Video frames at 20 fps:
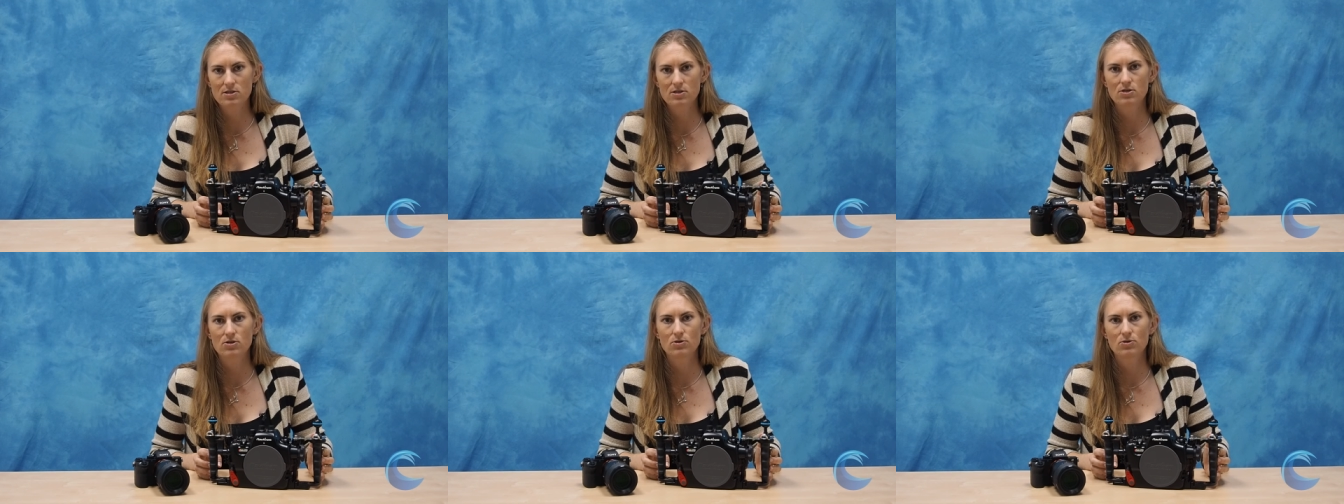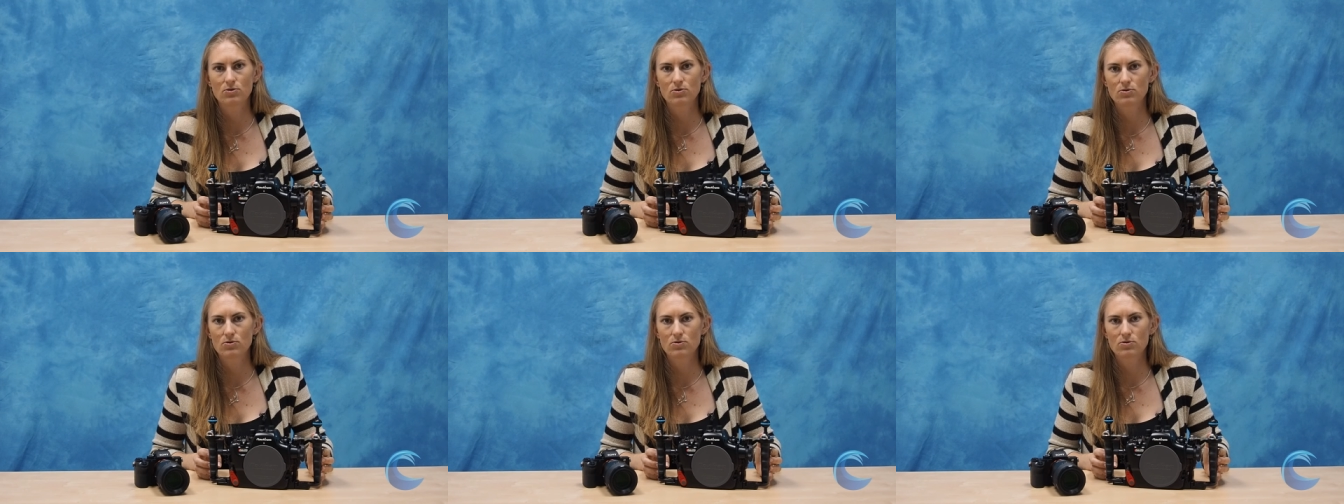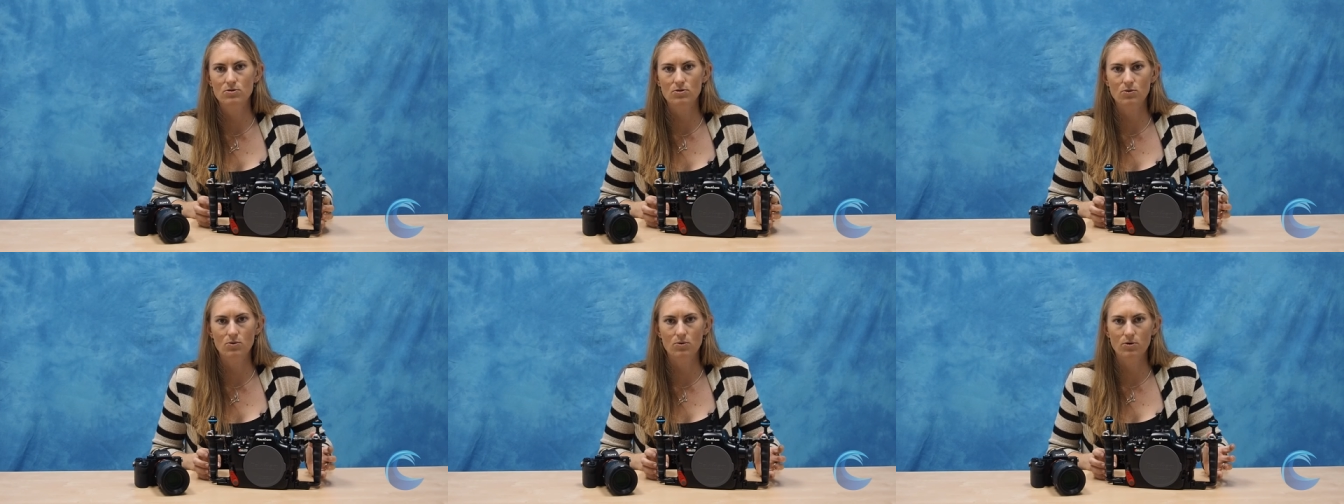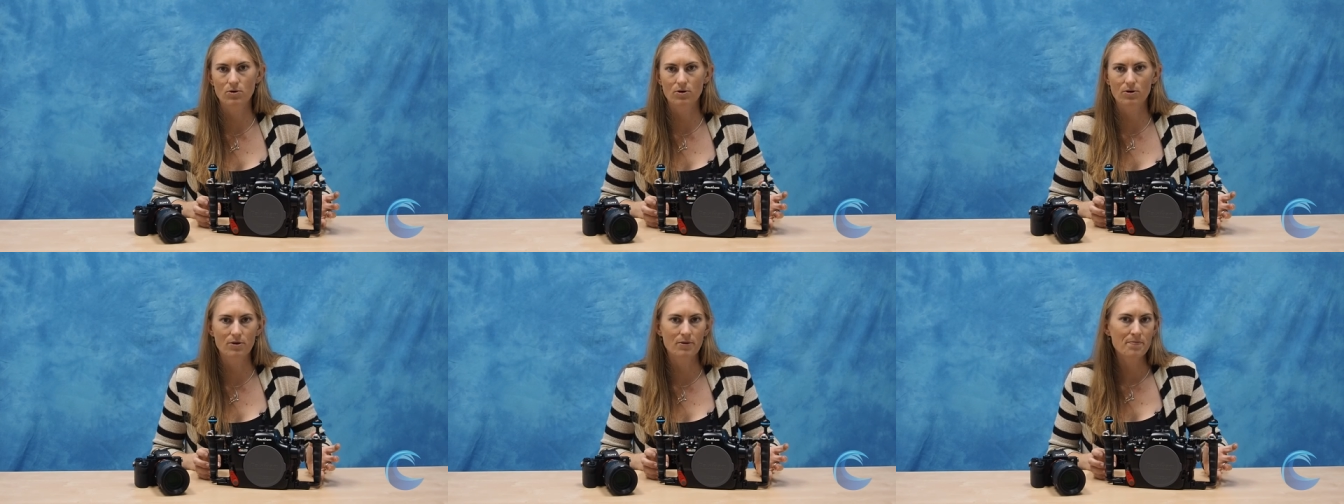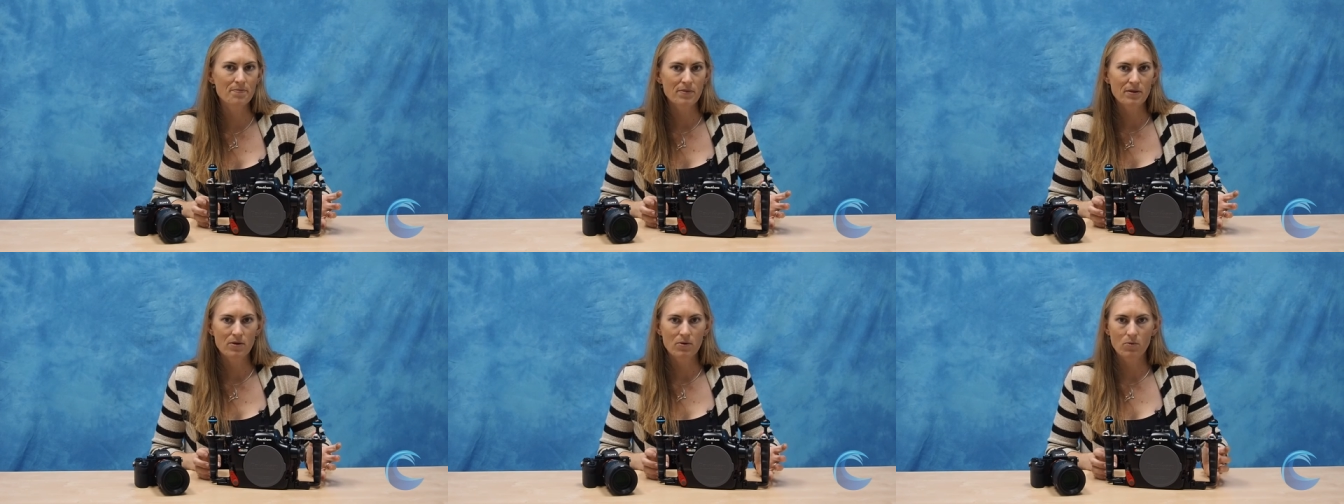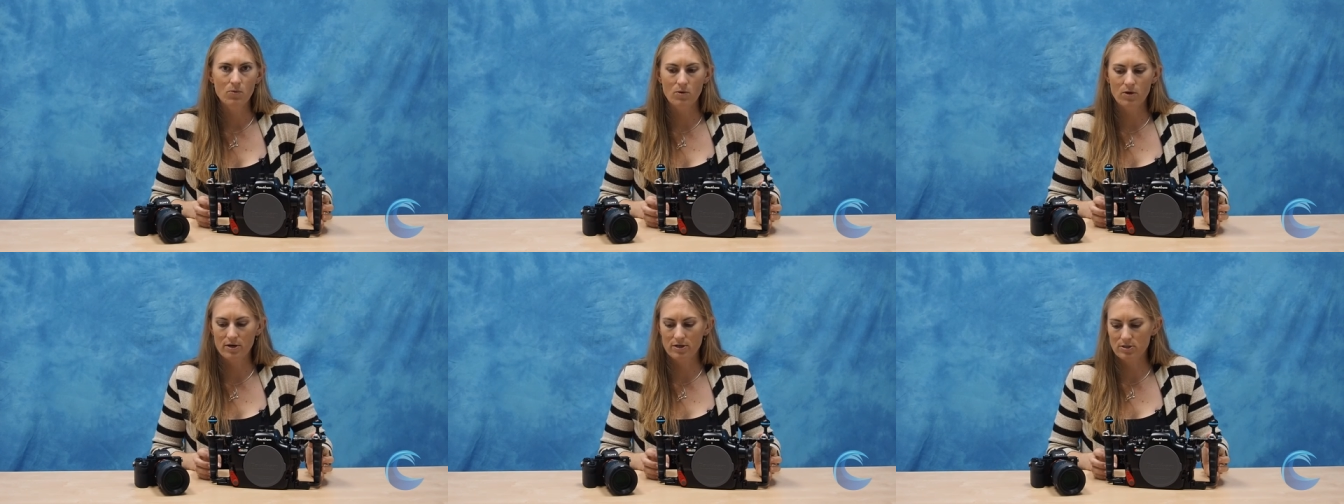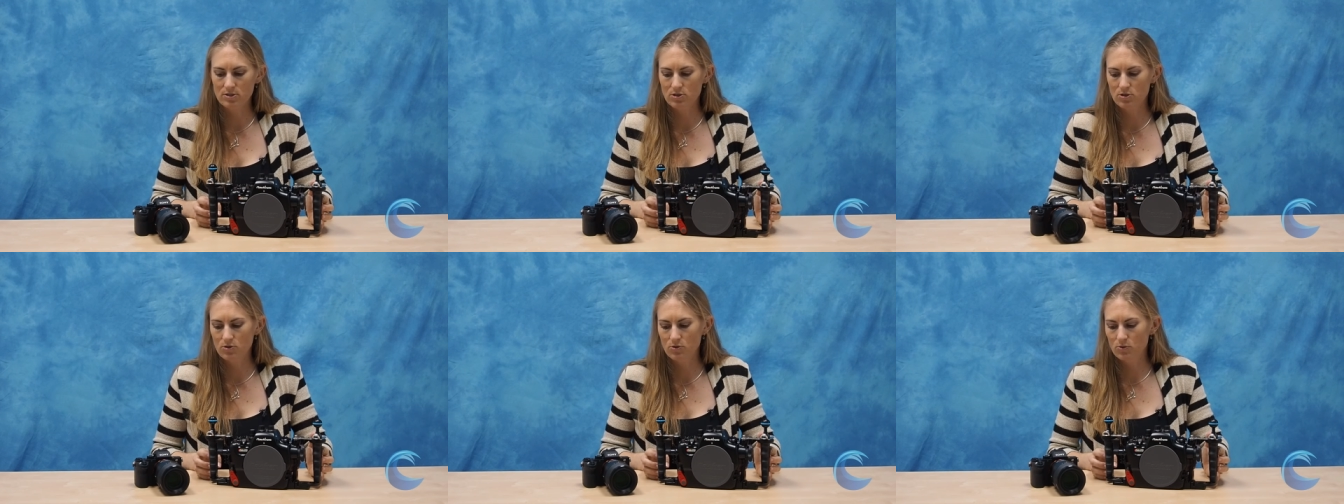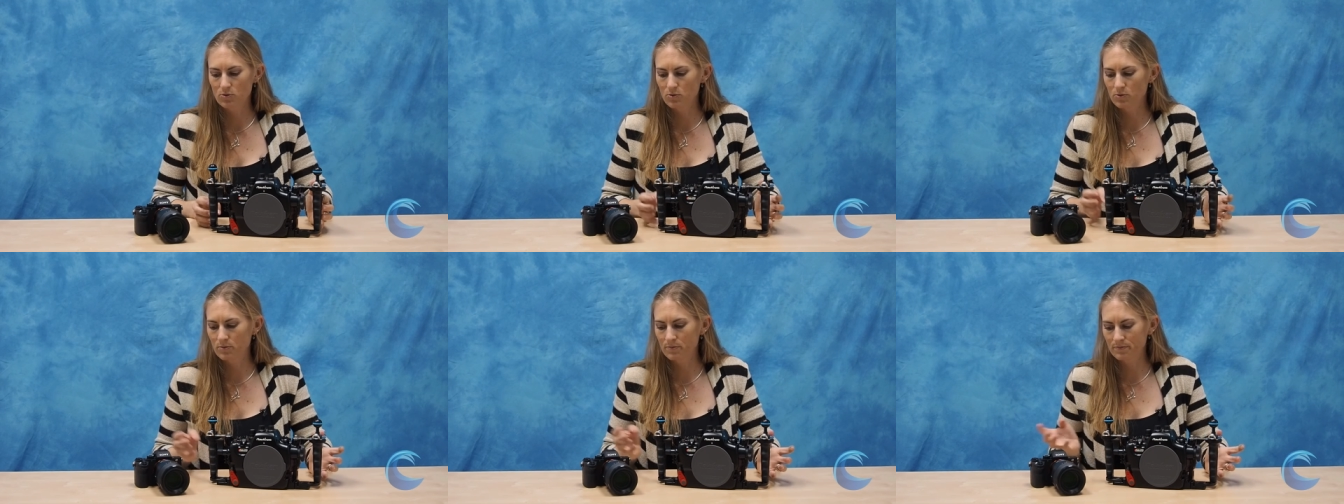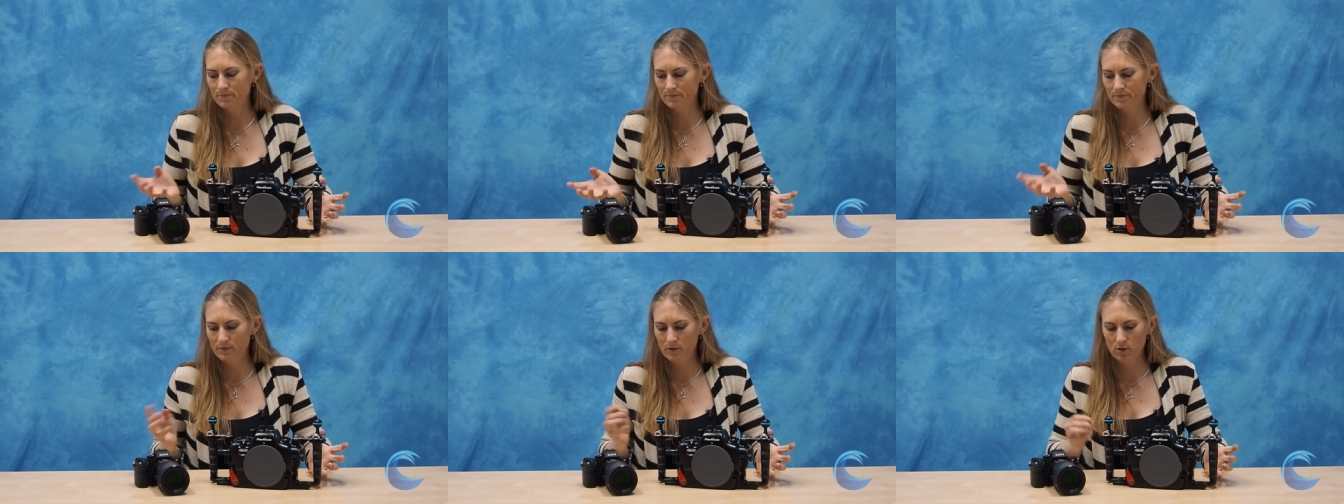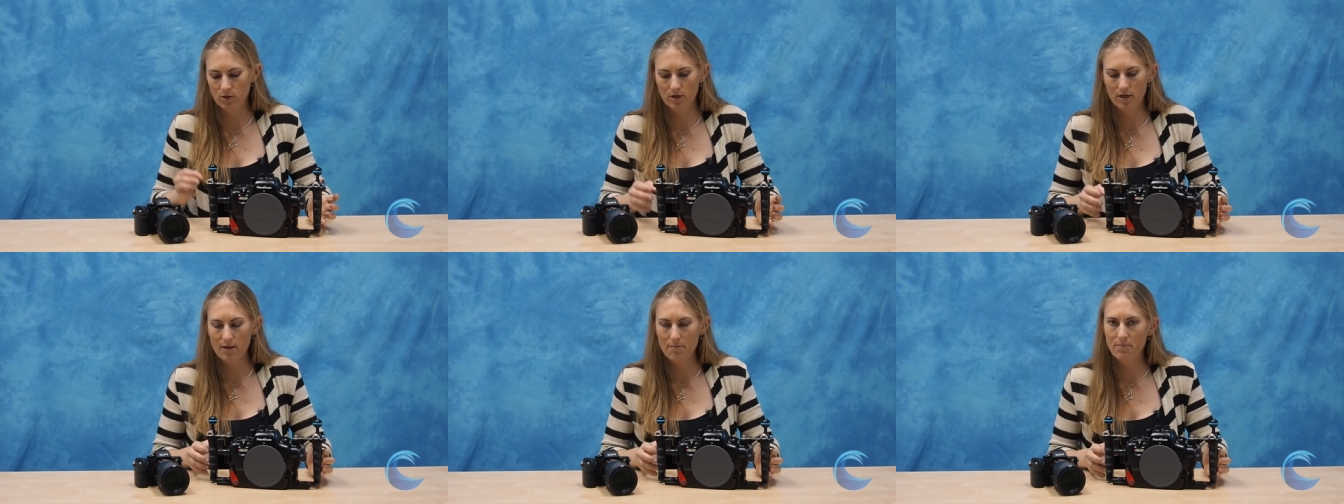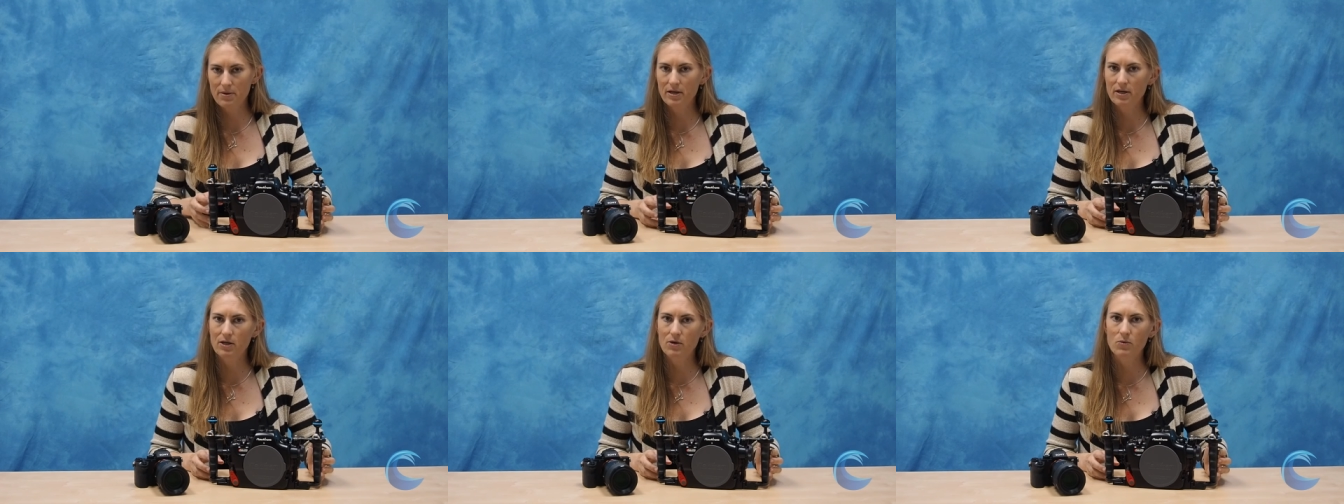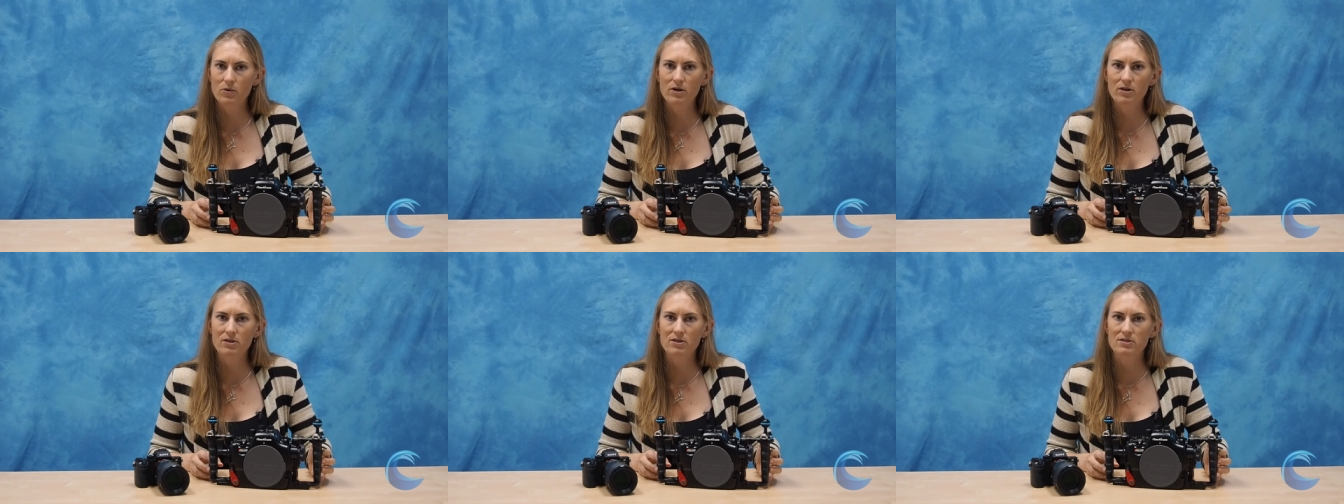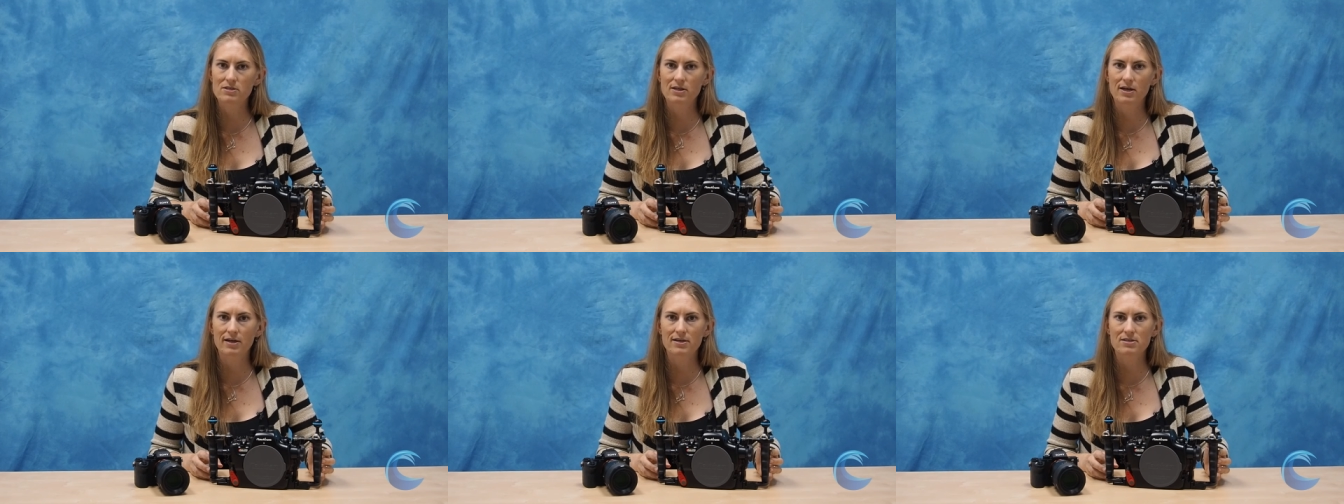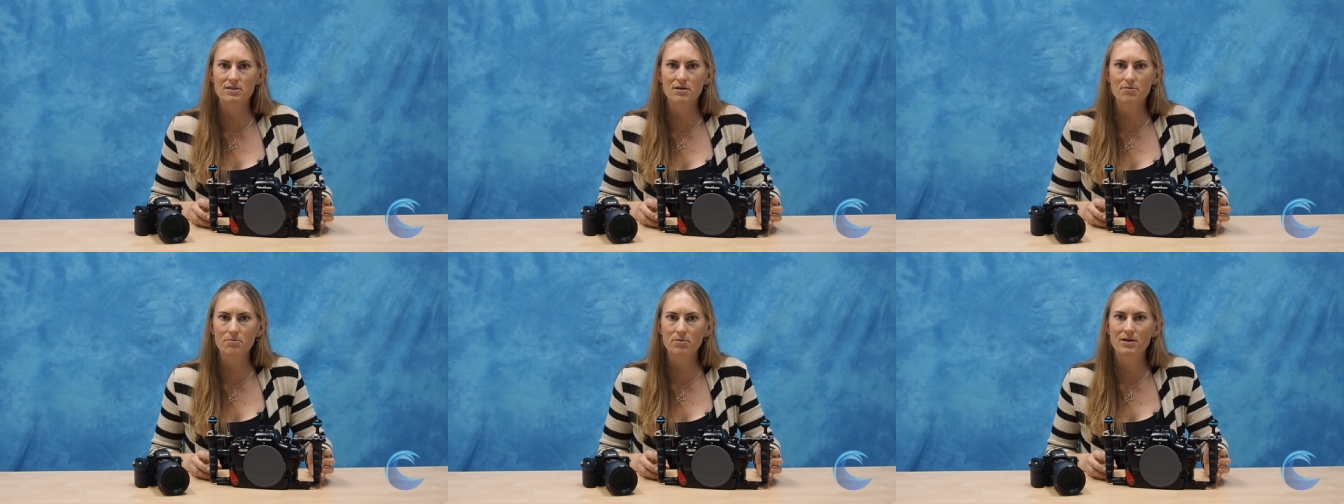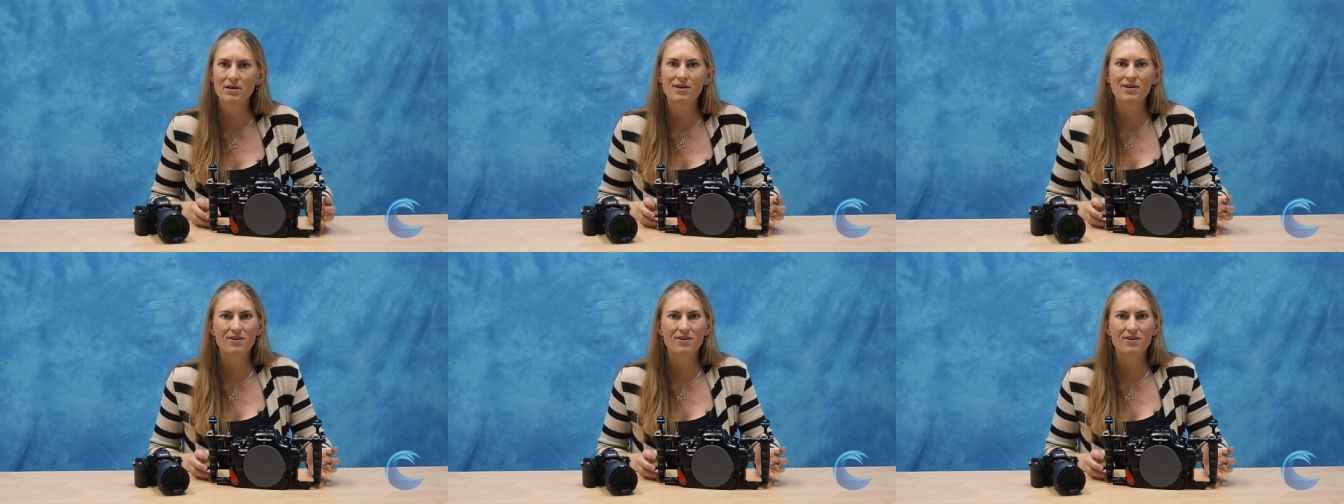to use or want to look at picking one of these guys up,